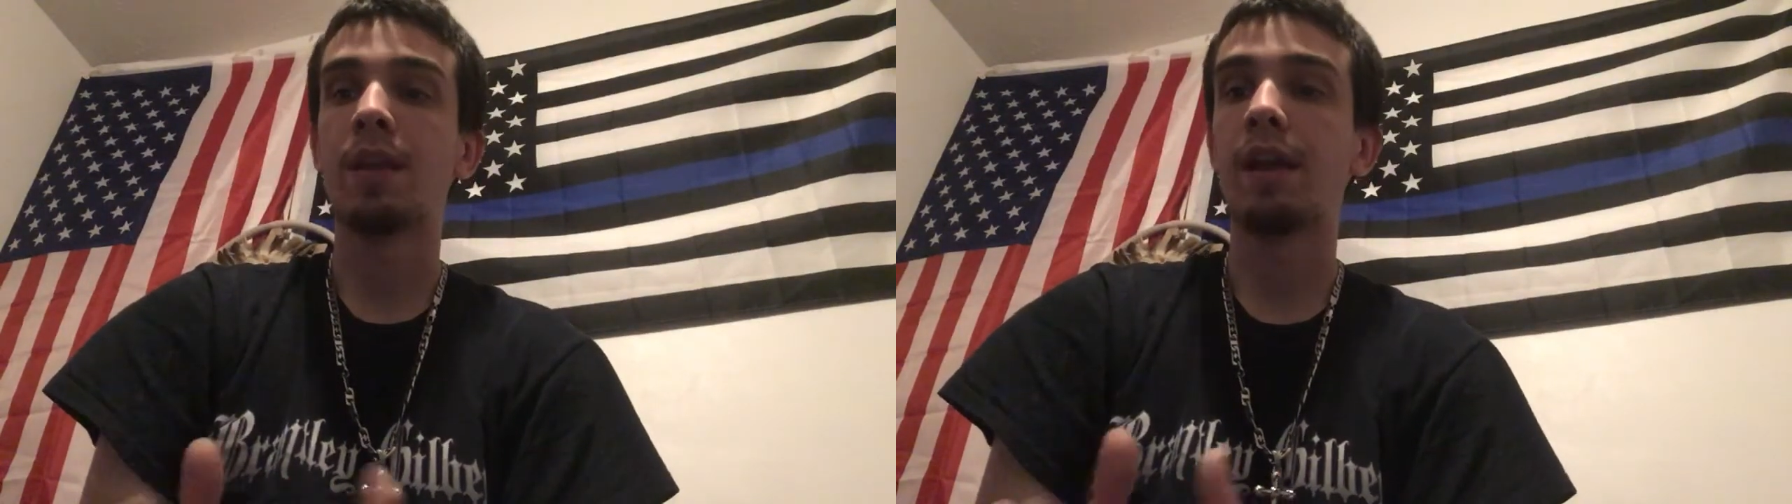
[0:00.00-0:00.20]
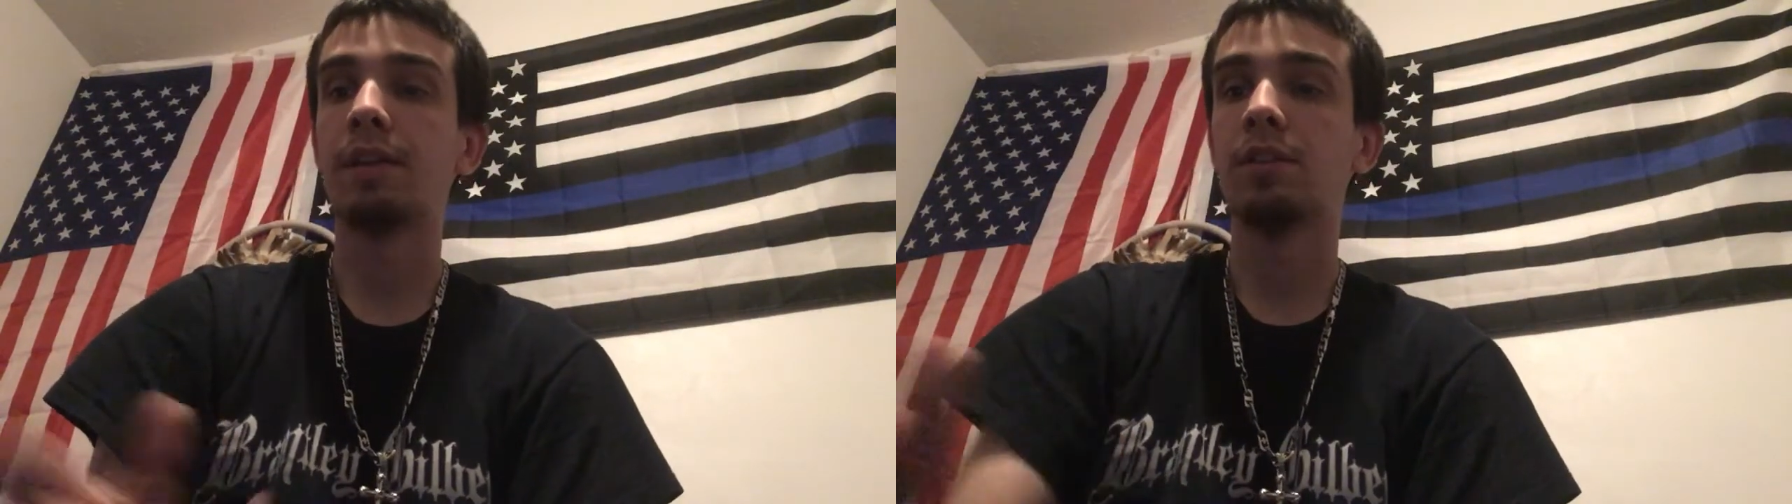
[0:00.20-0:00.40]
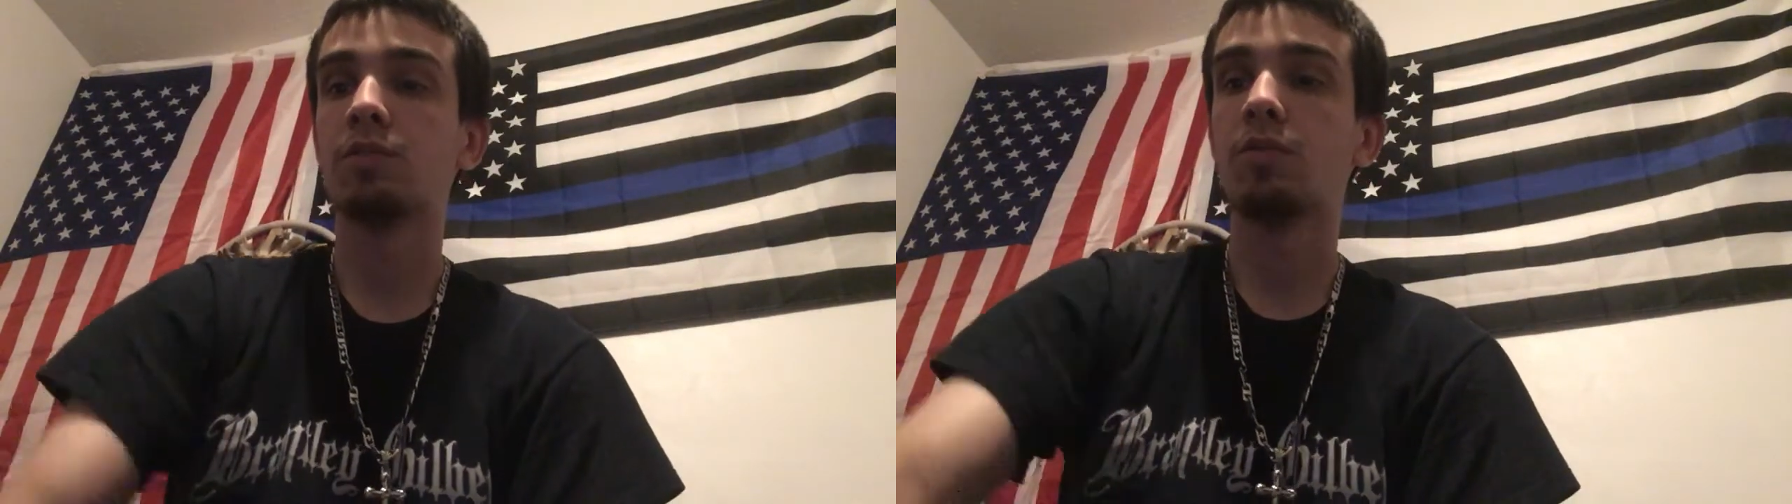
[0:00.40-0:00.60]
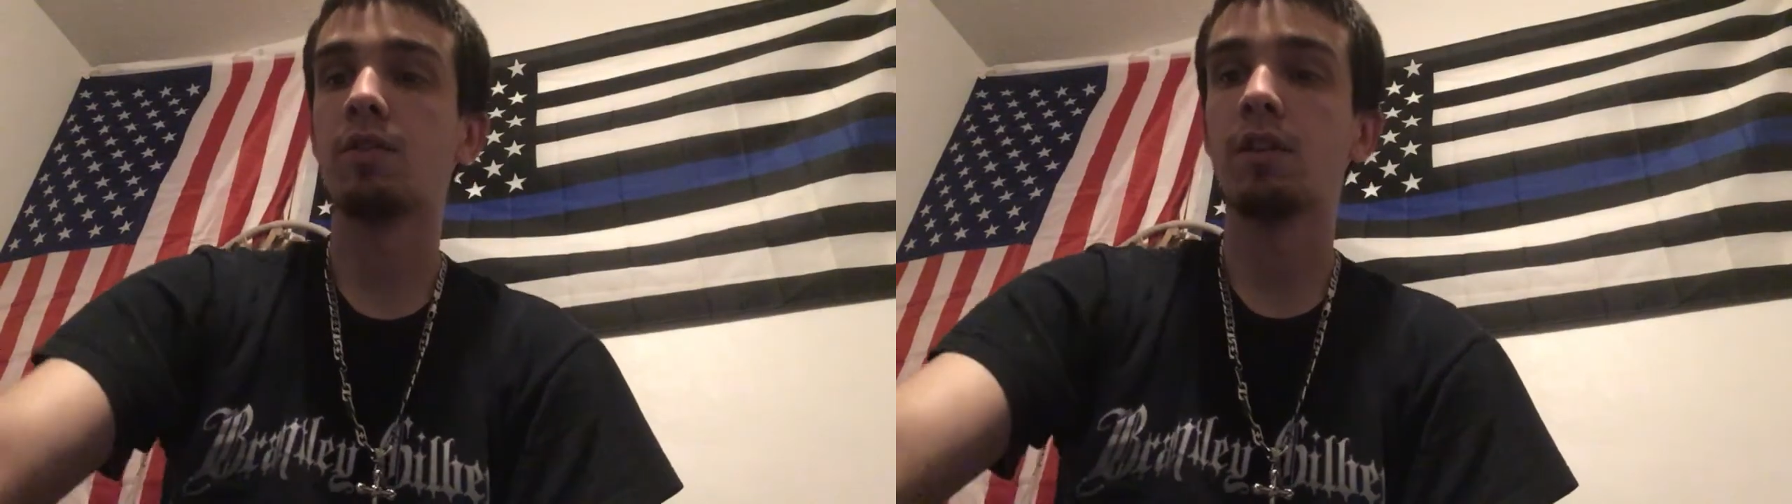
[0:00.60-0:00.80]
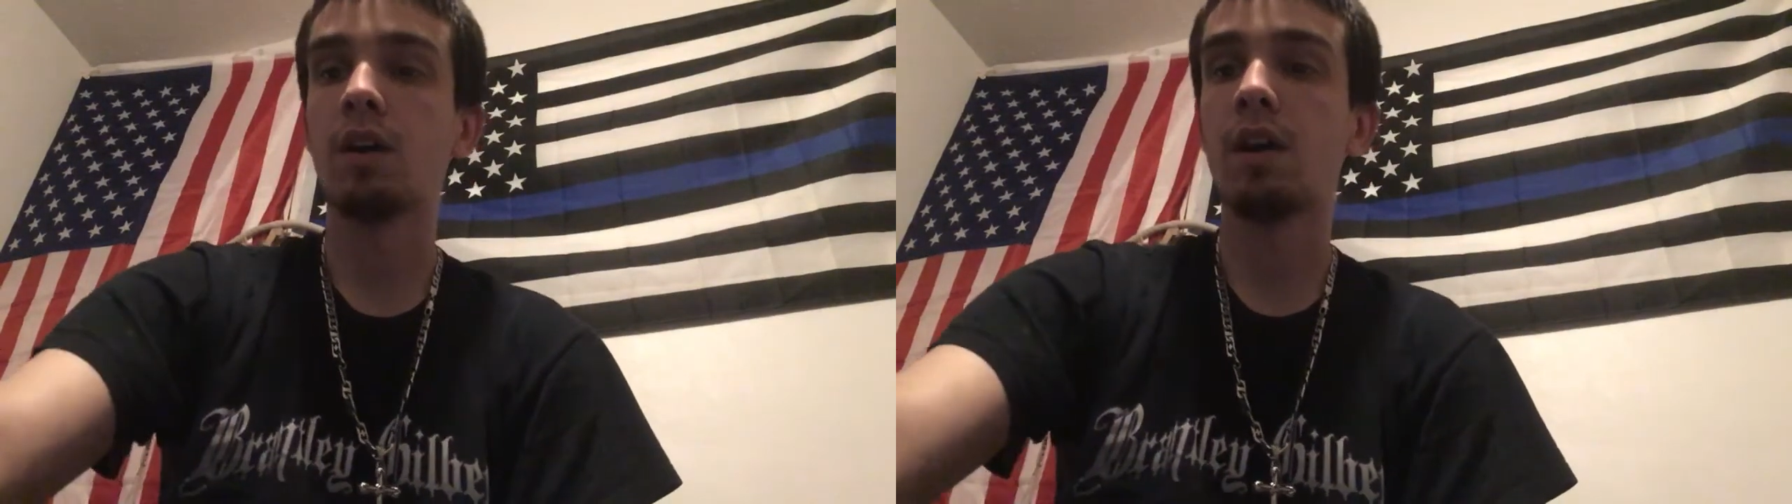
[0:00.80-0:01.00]
and
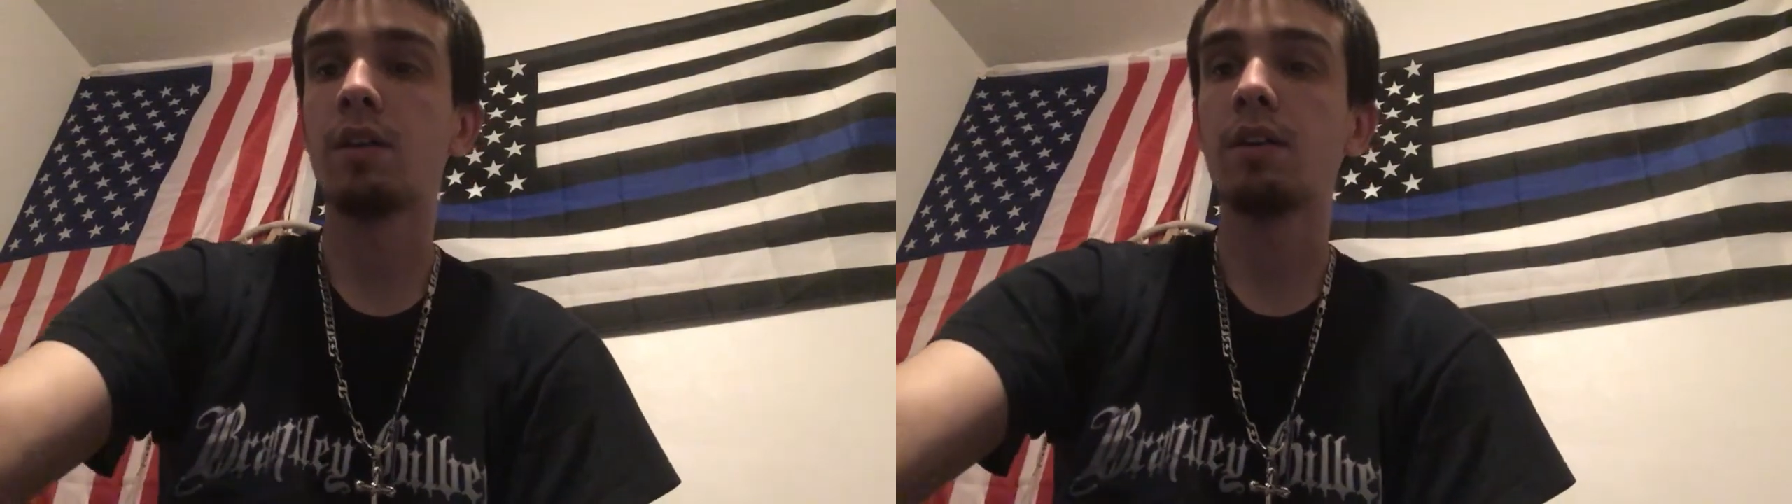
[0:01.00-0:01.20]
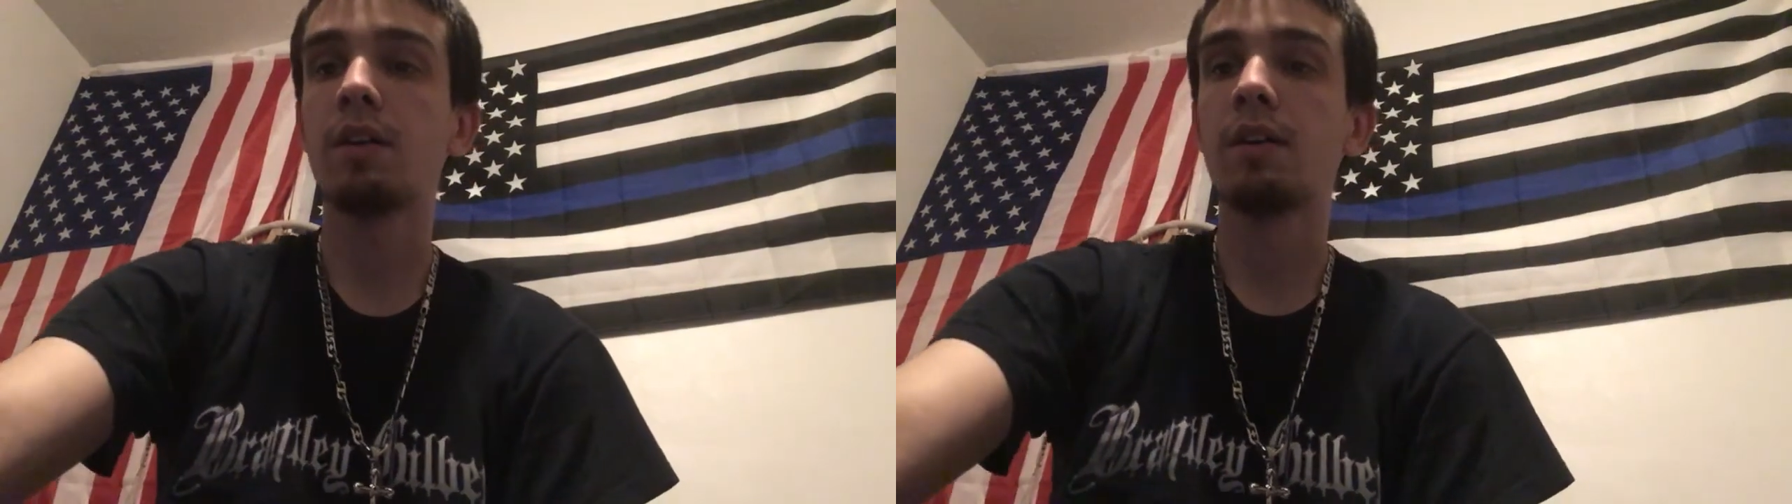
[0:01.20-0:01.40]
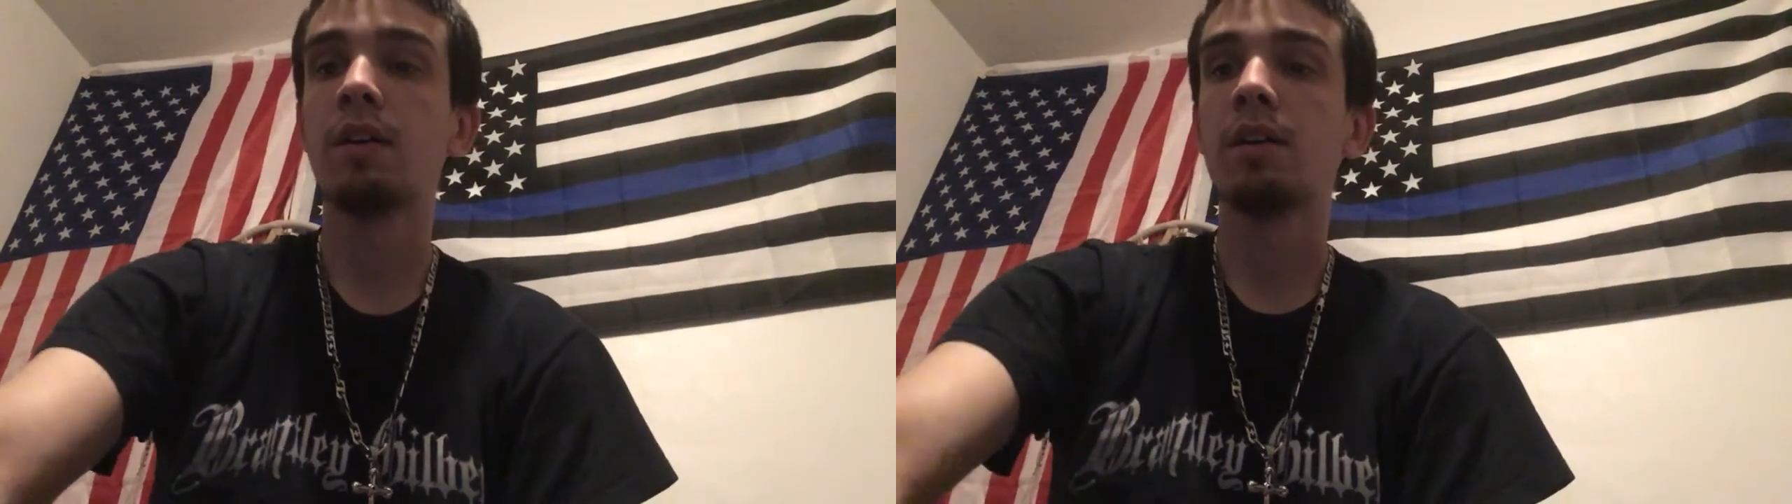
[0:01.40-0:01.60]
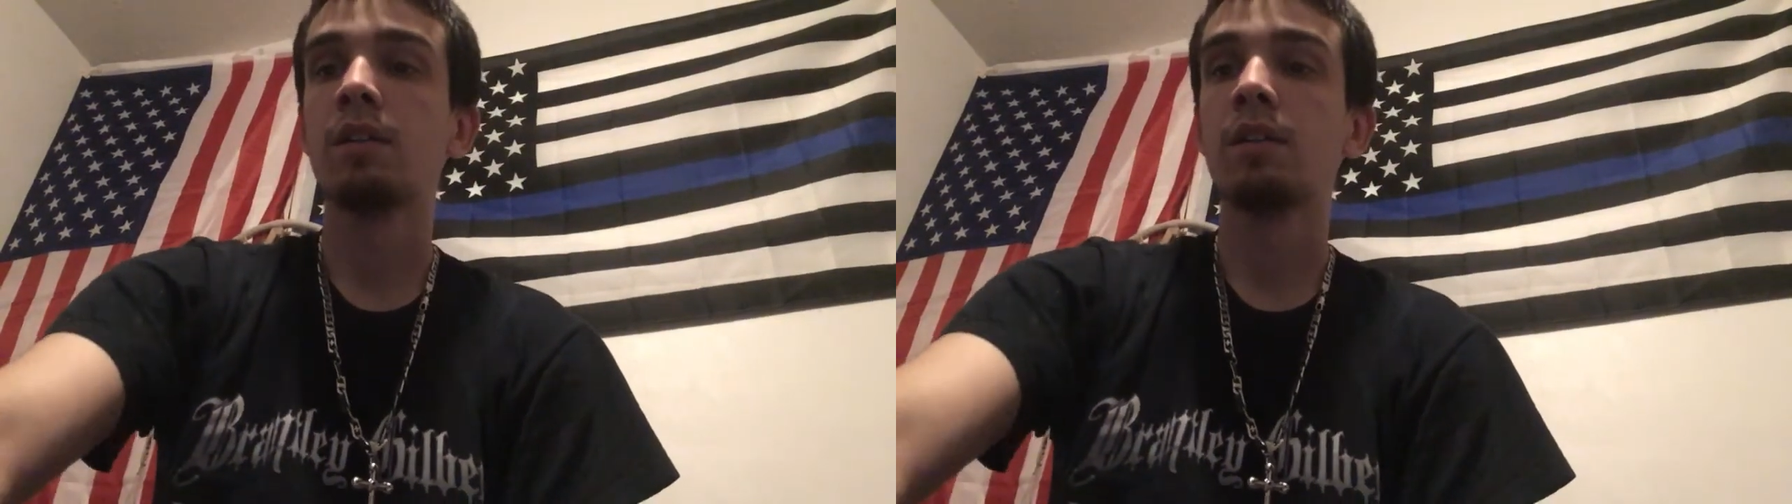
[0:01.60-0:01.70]
disorderly conduct.